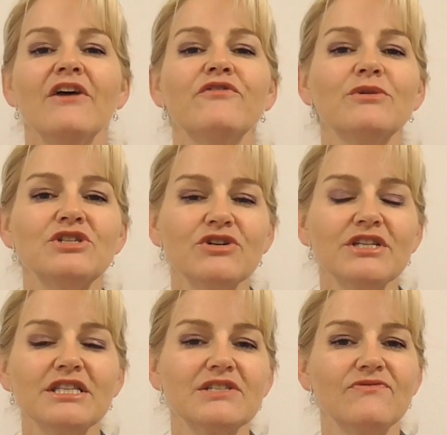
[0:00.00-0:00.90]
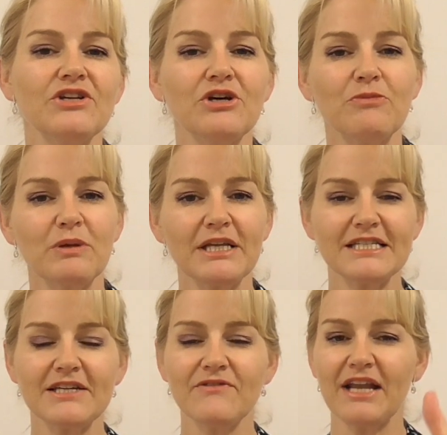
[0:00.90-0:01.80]
If you enjoyed this video,
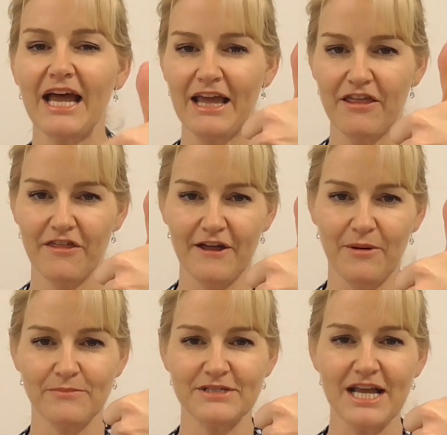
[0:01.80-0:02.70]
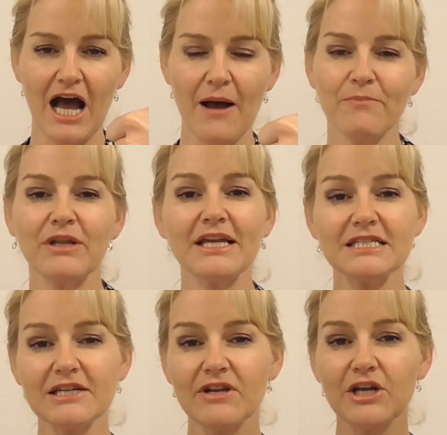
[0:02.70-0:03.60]
please give it a thumbs up.
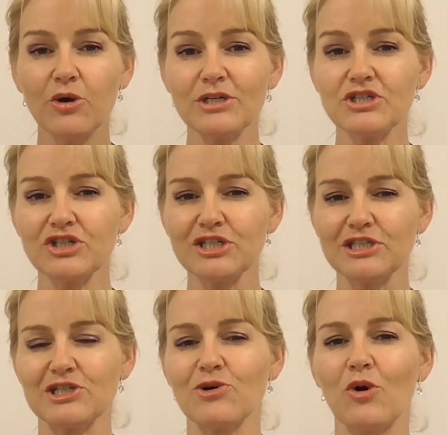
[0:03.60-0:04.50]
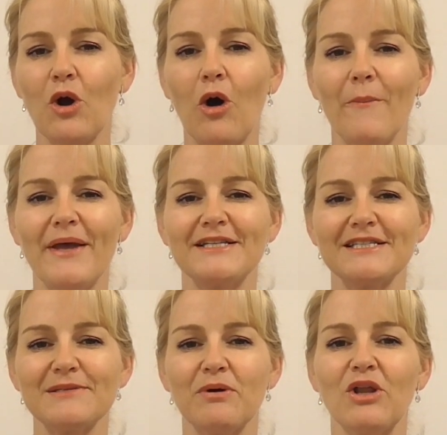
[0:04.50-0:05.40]
Please leave any questions or comments